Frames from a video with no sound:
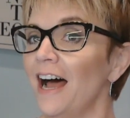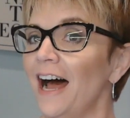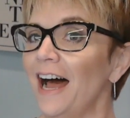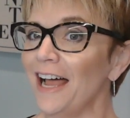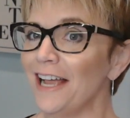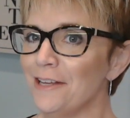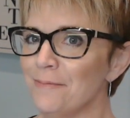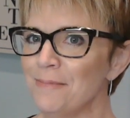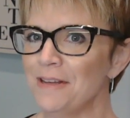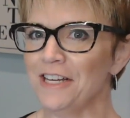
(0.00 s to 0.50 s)

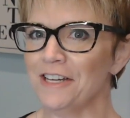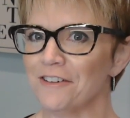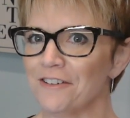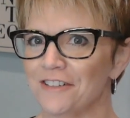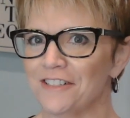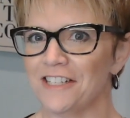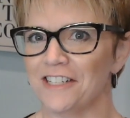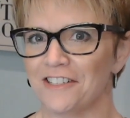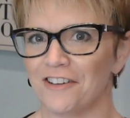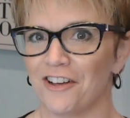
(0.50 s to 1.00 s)
I'm here
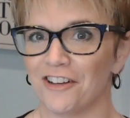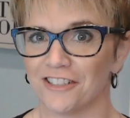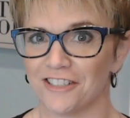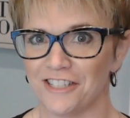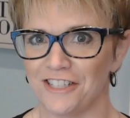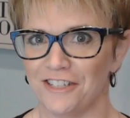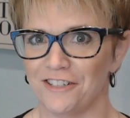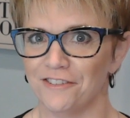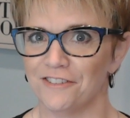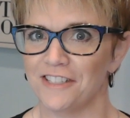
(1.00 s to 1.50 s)
to talk
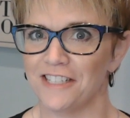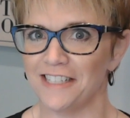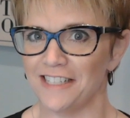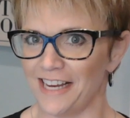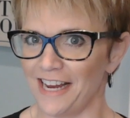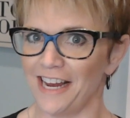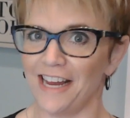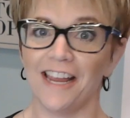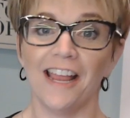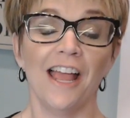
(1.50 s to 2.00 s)
to you
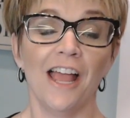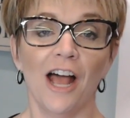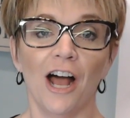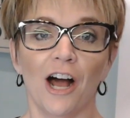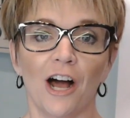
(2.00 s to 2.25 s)
today